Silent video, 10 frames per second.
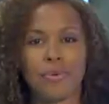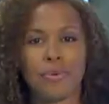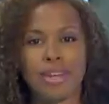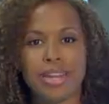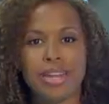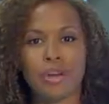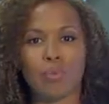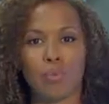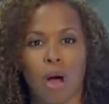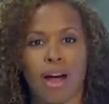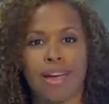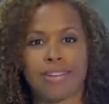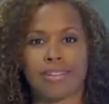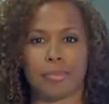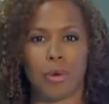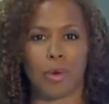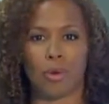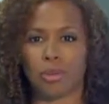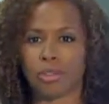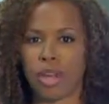you need a ride to the
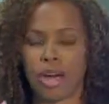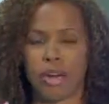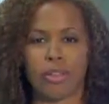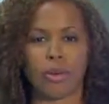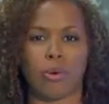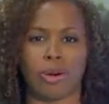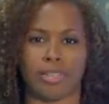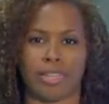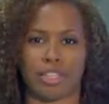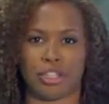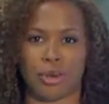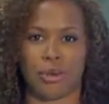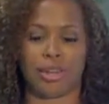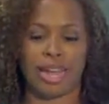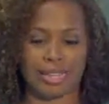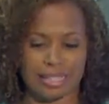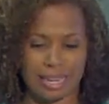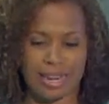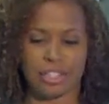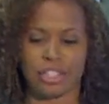polls, another organization locally has
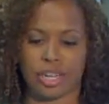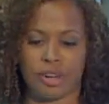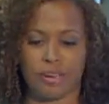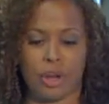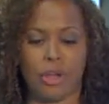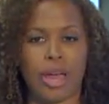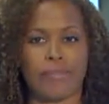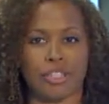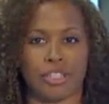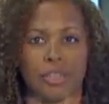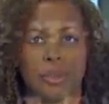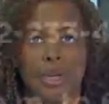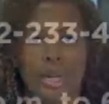got you covered. All you have to do